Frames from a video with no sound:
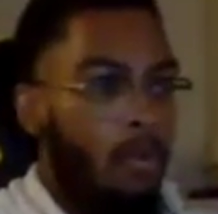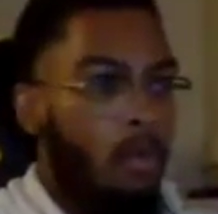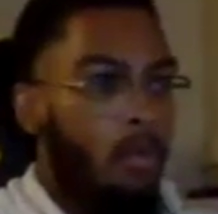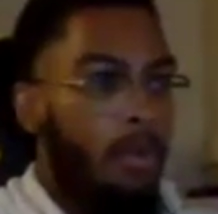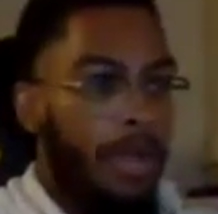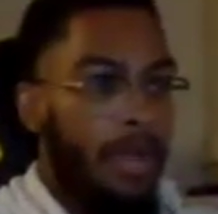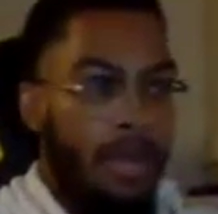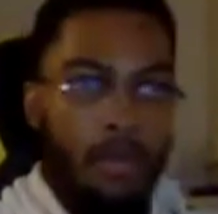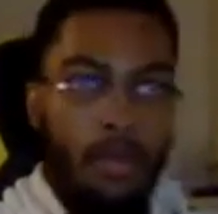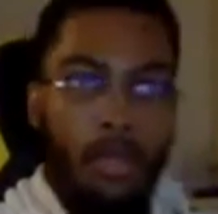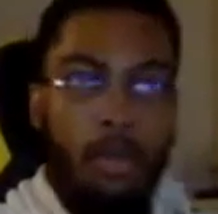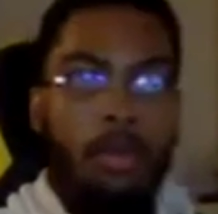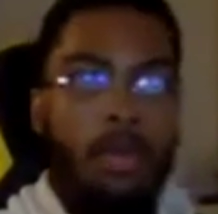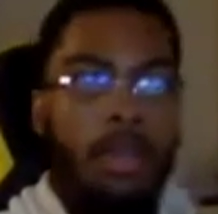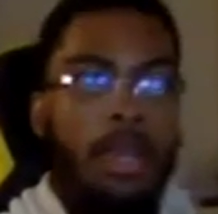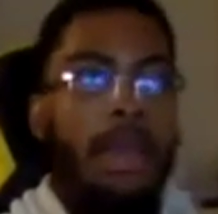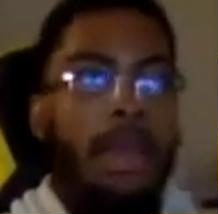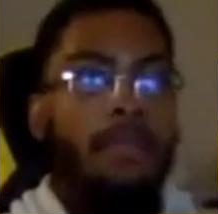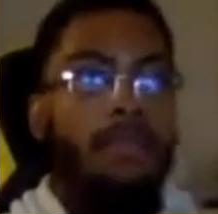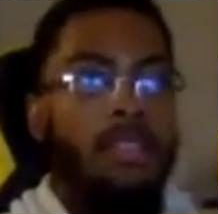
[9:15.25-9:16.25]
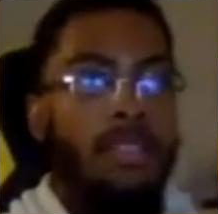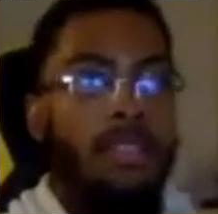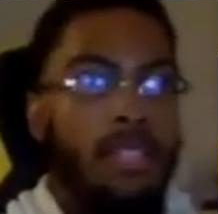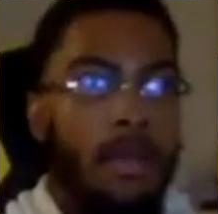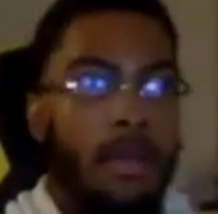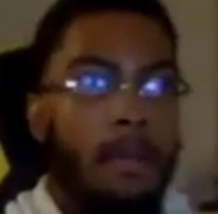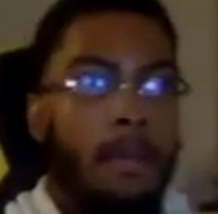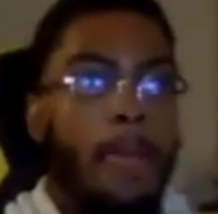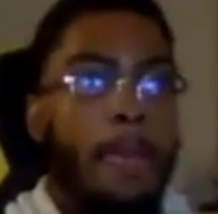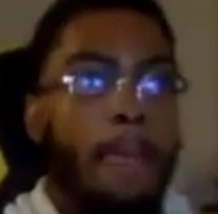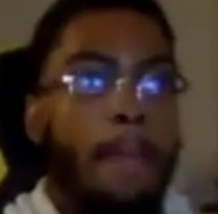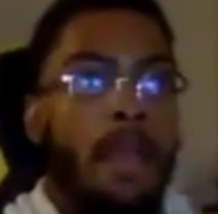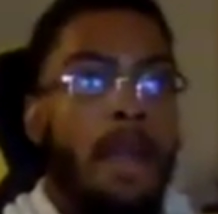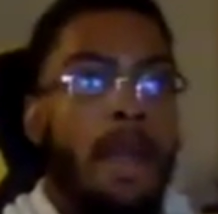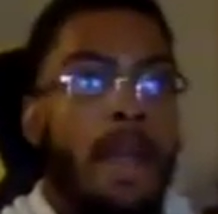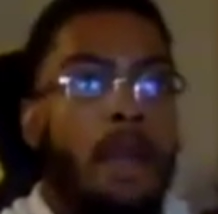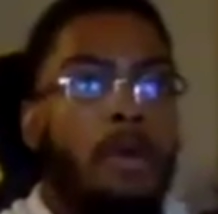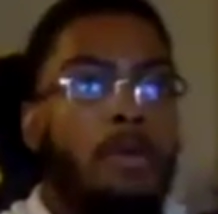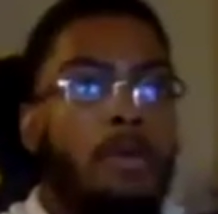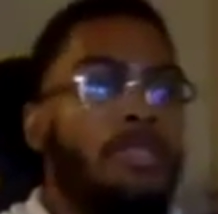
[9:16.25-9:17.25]
Whenever you want to have the gym,
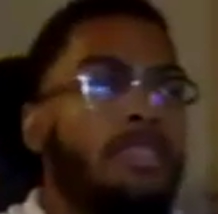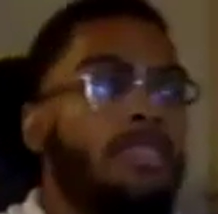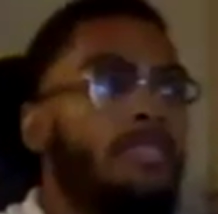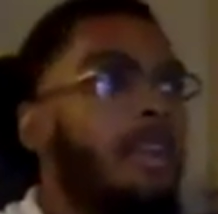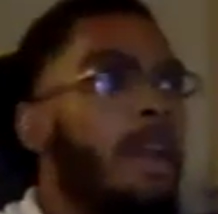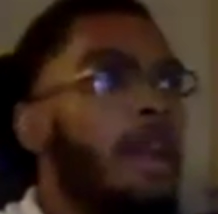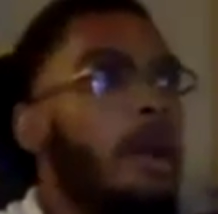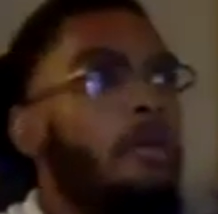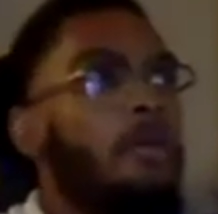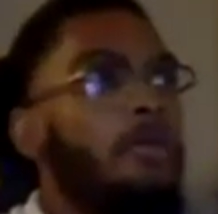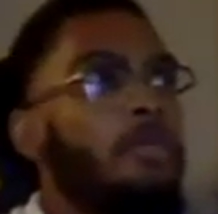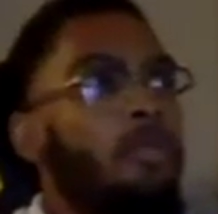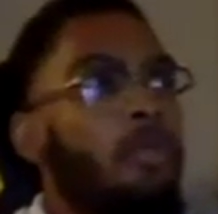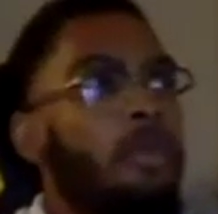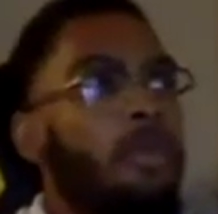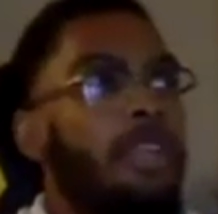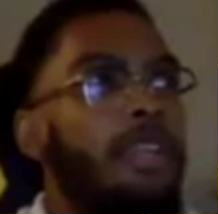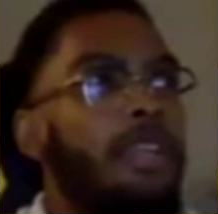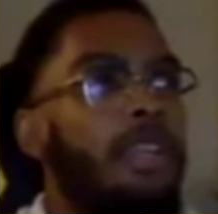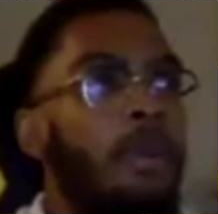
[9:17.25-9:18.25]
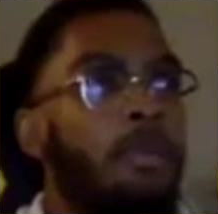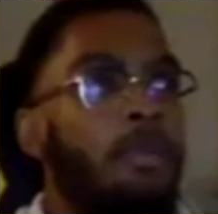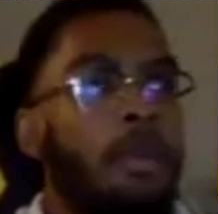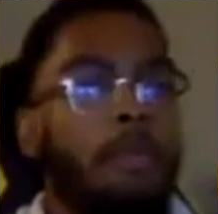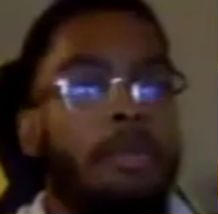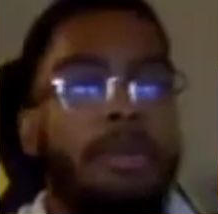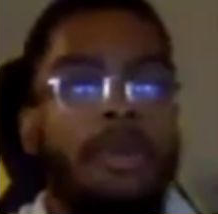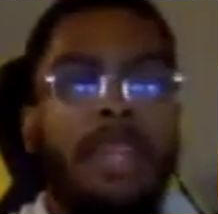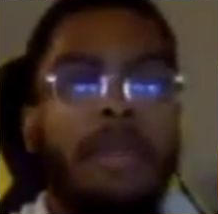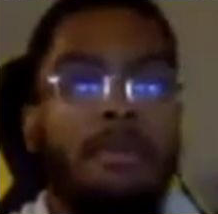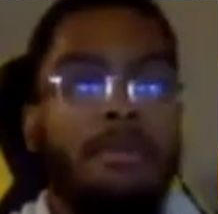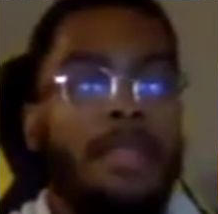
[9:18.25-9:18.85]
I was working out with PM.